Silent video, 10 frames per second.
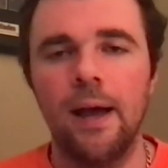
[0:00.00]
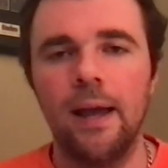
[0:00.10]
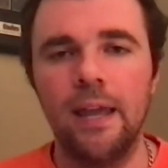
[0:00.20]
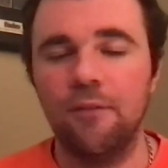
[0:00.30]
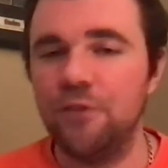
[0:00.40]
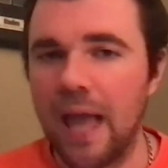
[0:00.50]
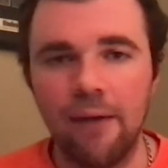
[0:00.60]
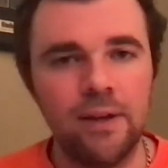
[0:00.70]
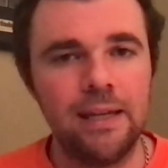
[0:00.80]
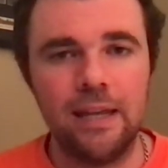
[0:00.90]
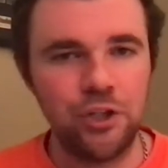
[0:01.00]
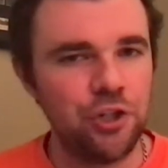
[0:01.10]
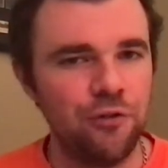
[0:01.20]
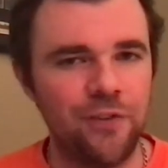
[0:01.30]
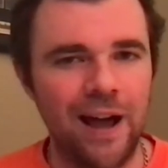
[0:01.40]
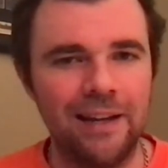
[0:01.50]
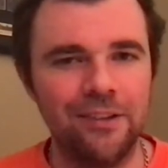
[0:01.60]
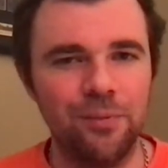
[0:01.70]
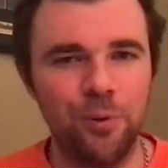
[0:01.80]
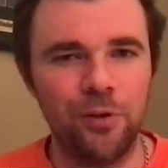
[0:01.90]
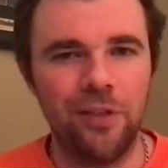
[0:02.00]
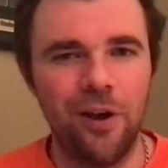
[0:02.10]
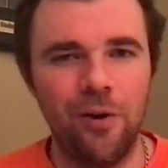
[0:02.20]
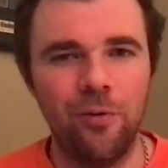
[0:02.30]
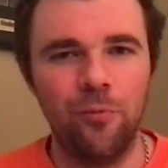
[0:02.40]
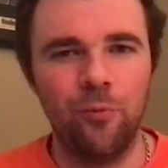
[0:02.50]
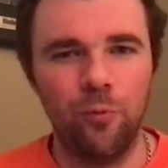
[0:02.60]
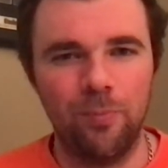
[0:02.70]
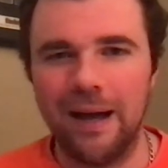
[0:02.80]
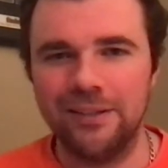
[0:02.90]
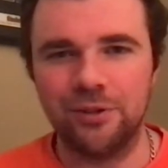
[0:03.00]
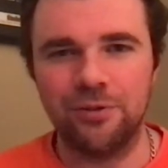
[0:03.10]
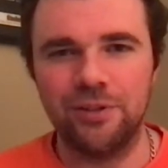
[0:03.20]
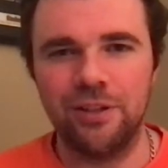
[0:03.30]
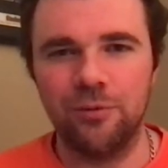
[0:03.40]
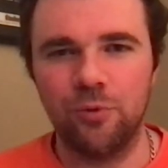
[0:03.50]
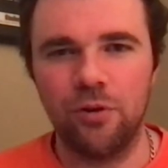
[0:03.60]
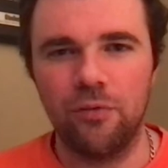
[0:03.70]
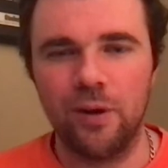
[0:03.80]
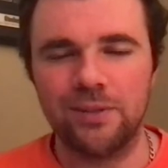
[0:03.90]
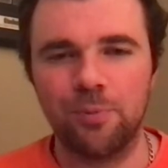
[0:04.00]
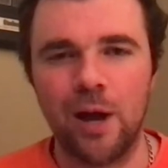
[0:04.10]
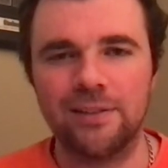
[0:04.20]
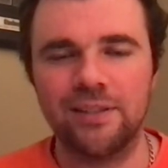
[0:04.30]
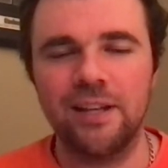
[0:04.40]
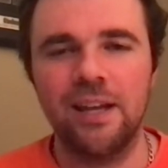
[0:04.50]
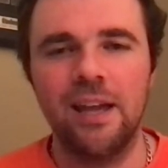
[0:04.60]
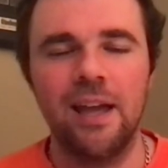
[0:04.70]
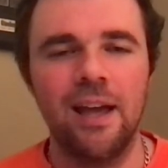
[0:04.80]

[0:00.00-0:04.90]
If you have any issue finding the book, though, by searching The Road of Reciprocity,